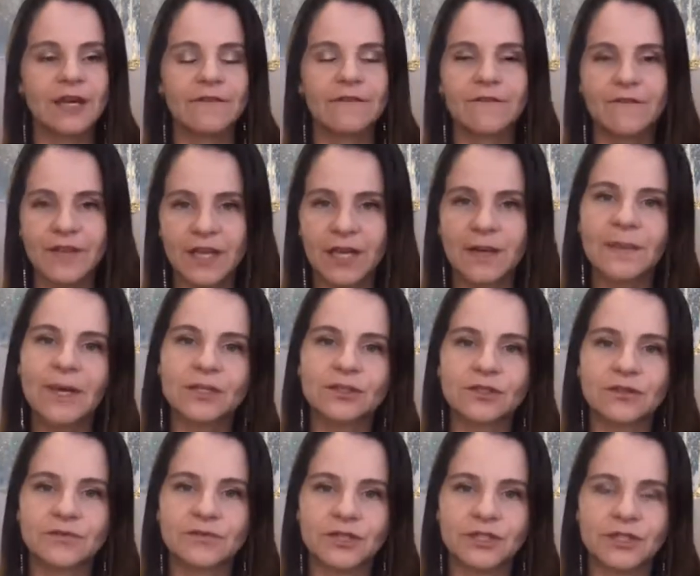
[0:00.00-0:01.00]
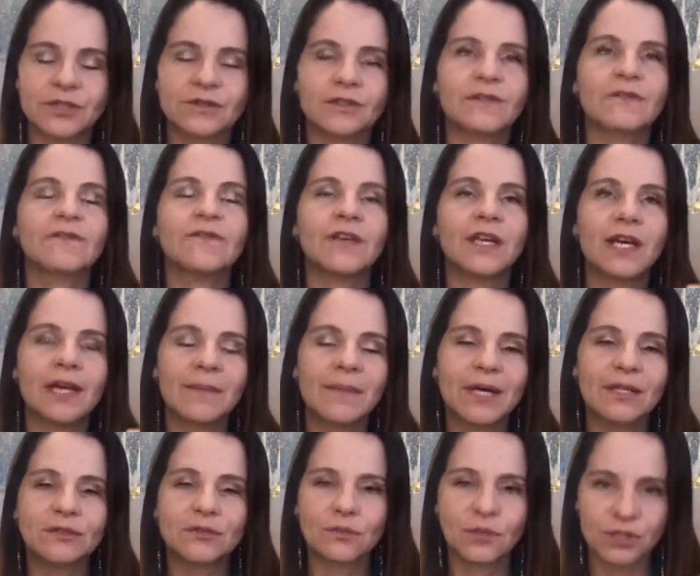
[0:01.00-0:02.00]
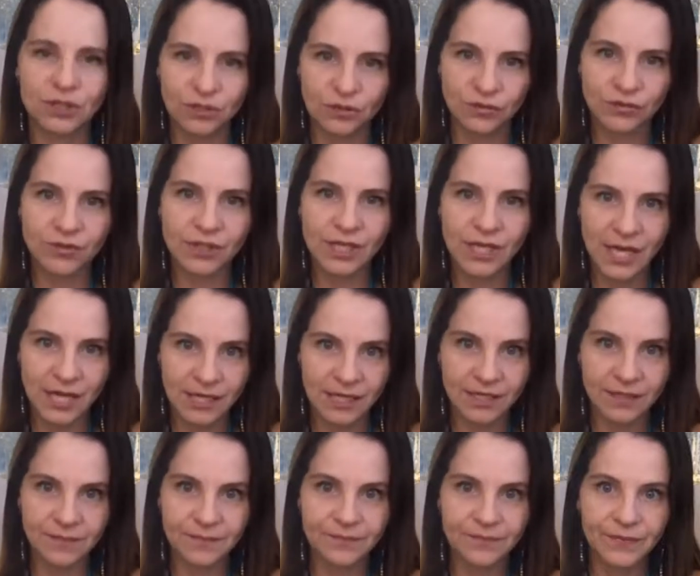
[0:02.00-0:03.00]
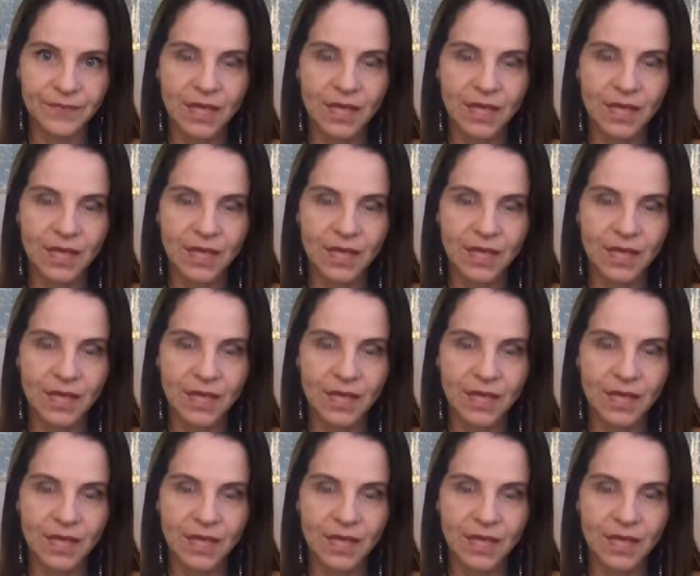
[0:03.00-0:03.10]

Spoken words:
Think about your vision. Think about what you're creating.